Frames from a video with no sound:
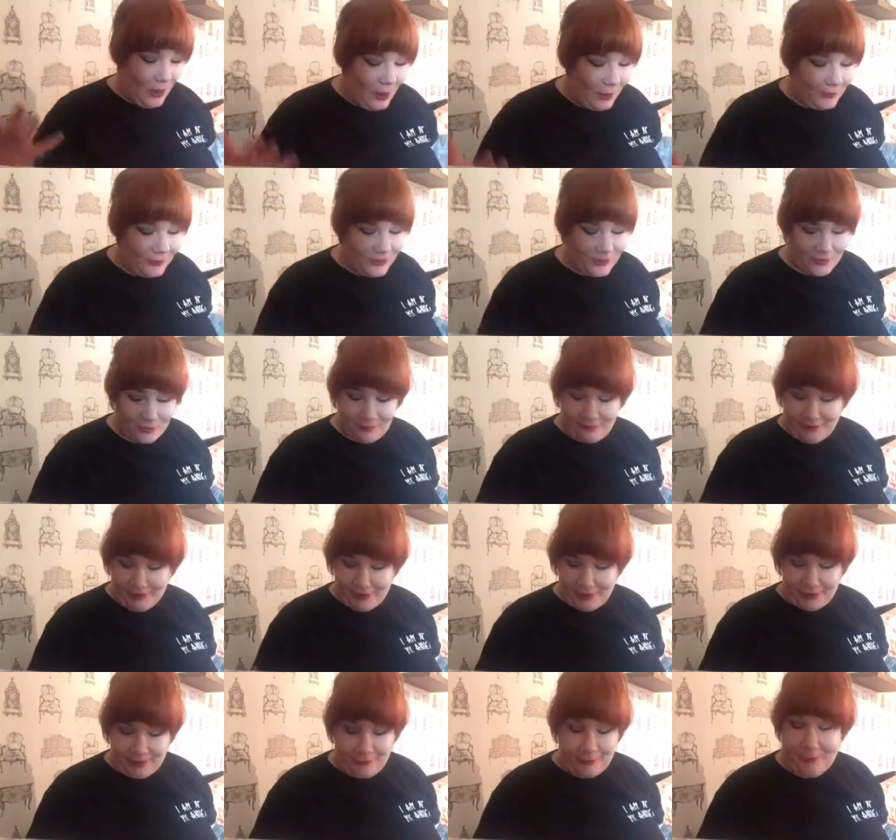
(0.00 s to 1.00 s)
knocked
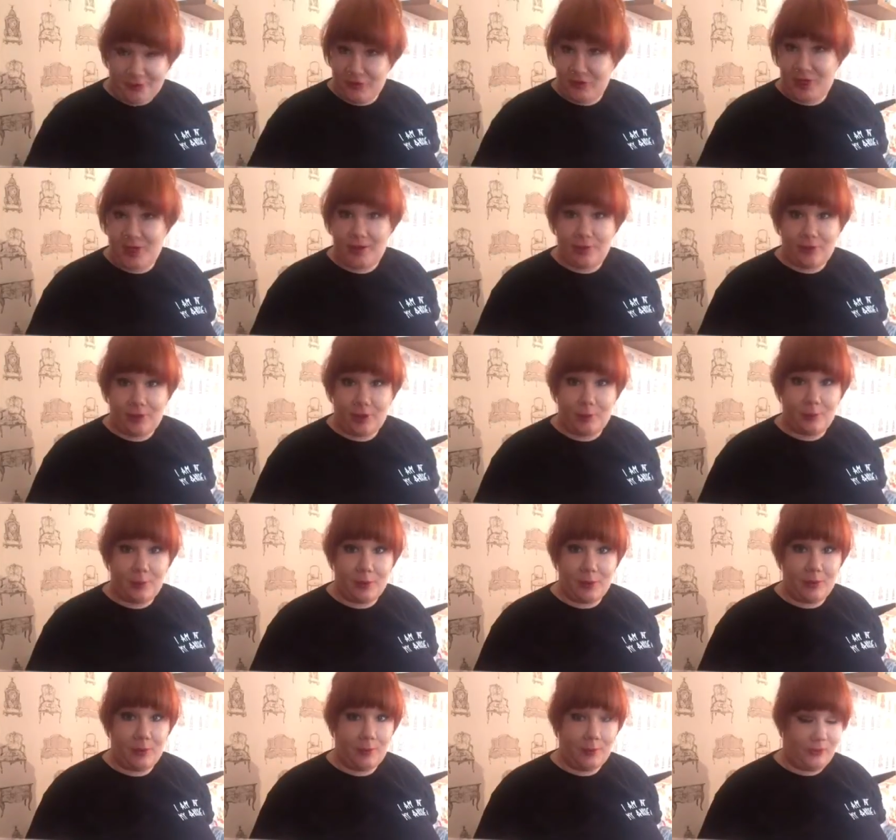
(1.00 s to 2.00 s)
over my dry
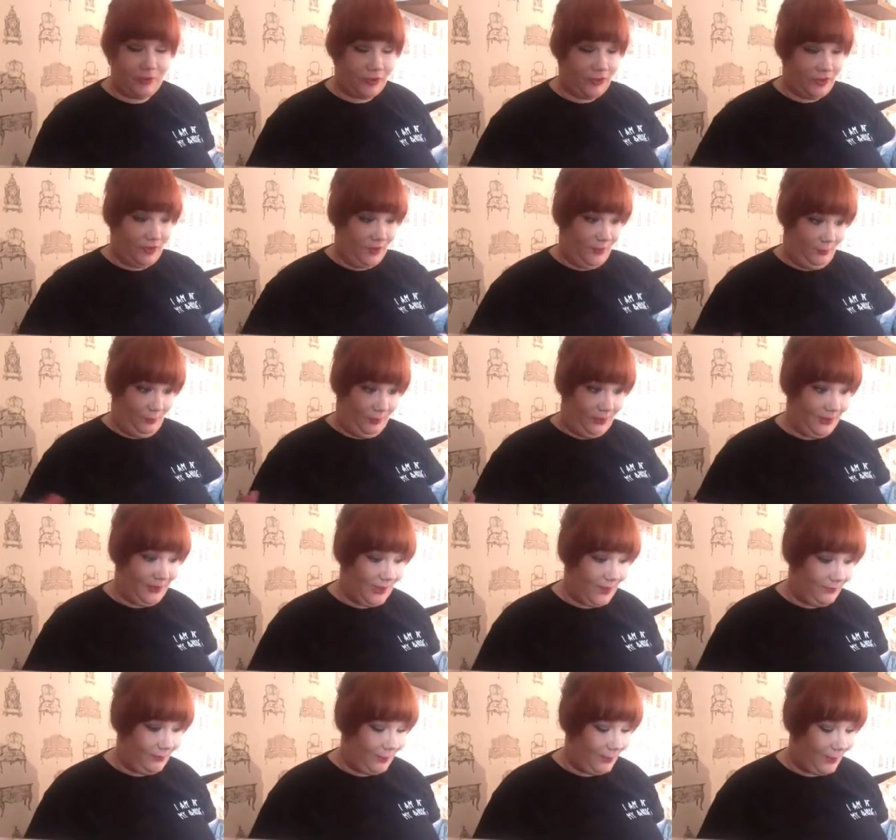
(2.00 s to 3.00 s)
shampoo which just sprayed
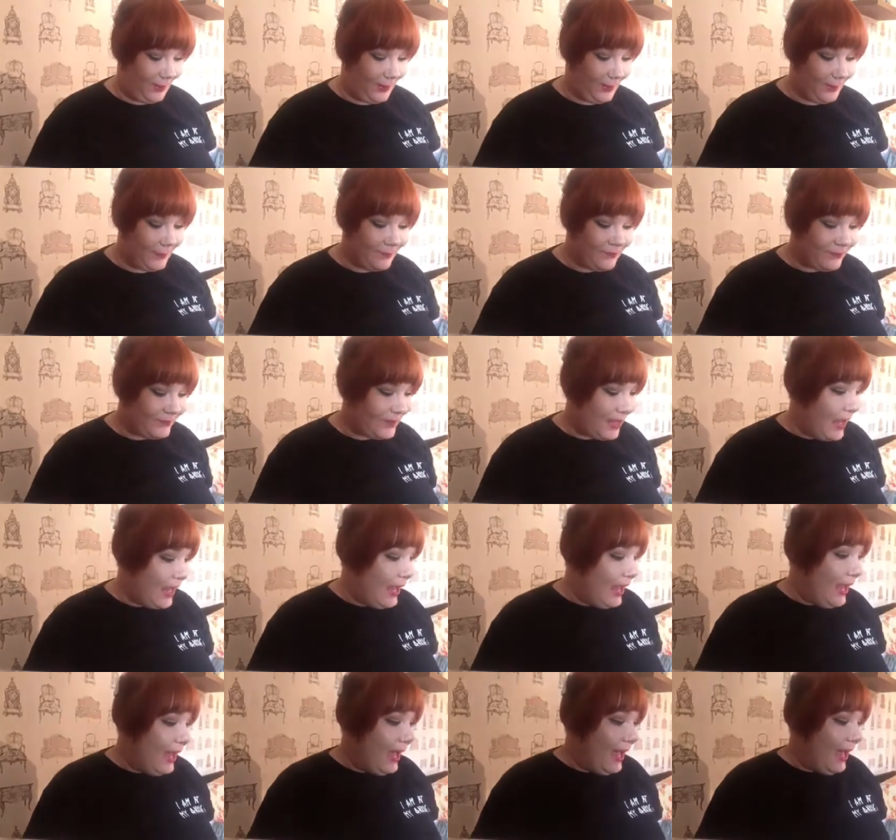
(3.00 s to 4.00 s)
everywhere
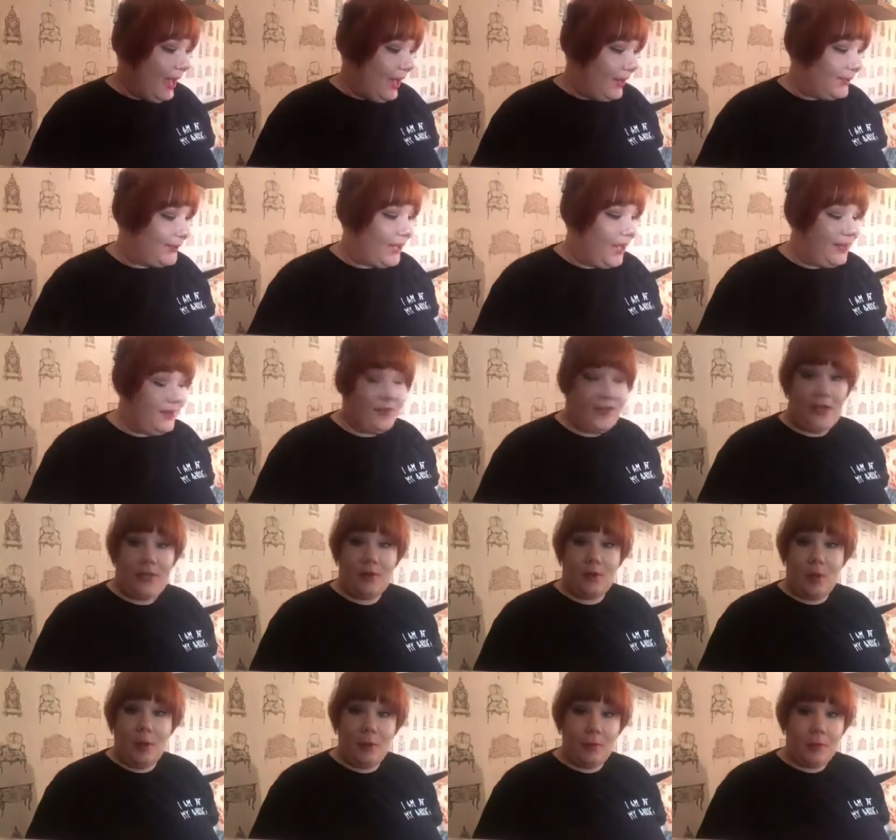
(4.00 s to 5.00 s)
and a can of
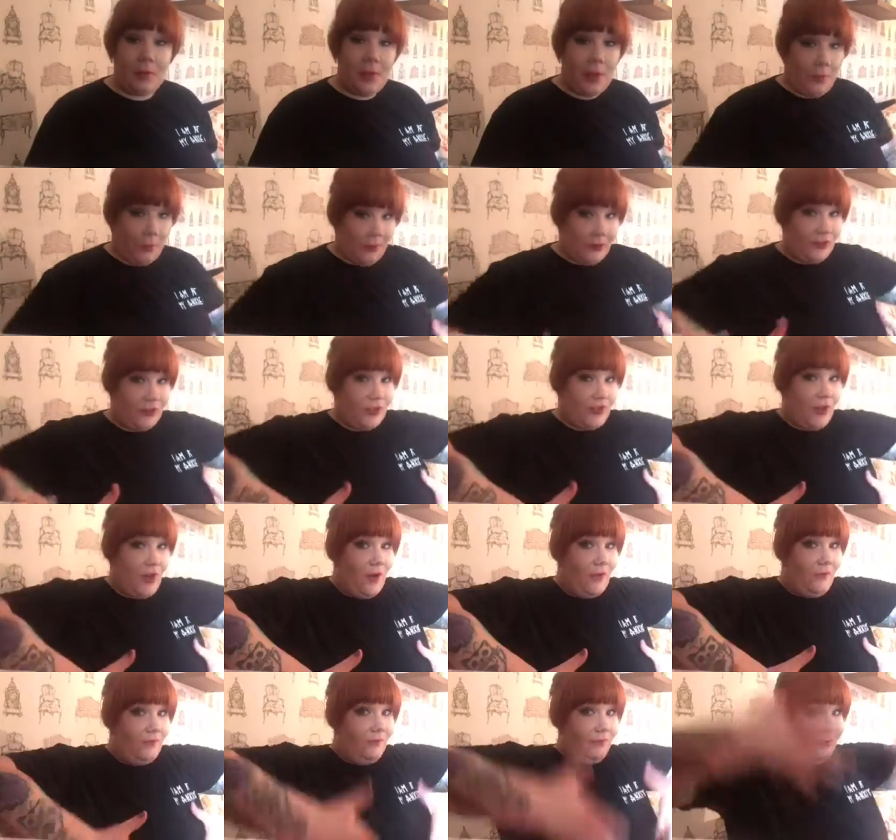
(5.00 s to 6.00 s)
Diet Coke which just
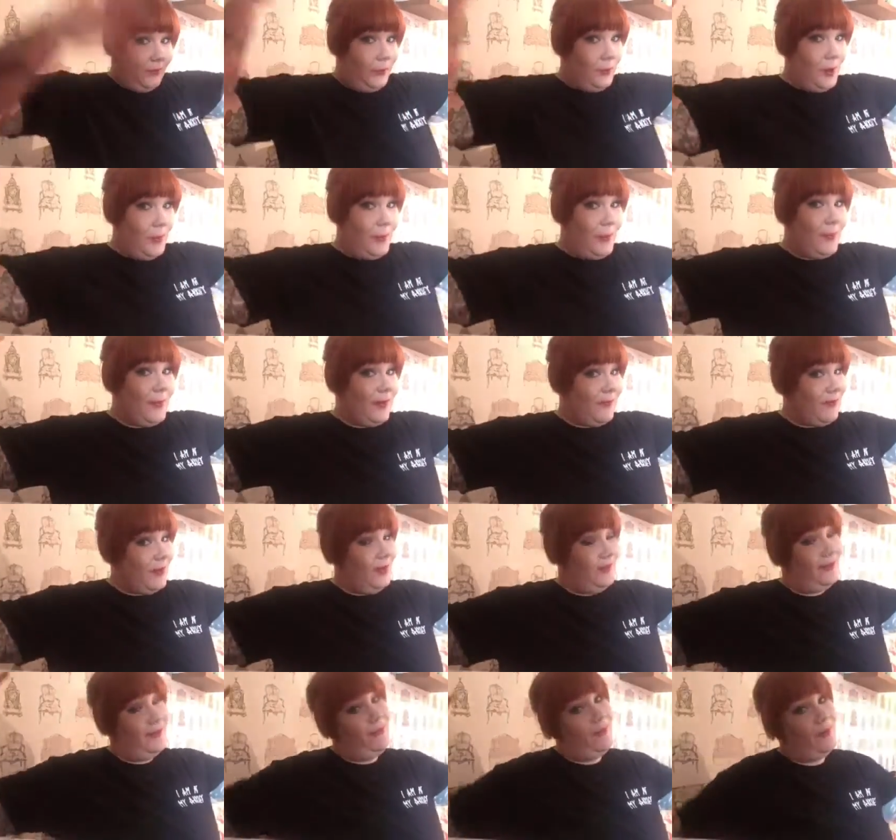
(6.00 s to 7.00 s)
flew up in my
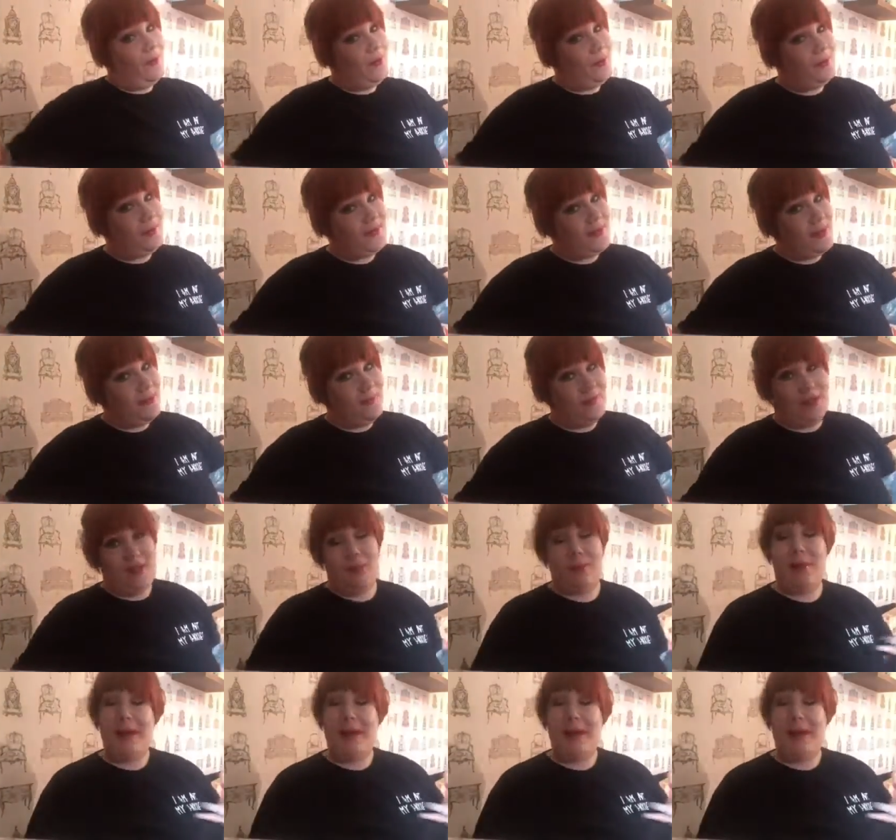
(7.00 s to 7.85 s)
face. I thought it was empty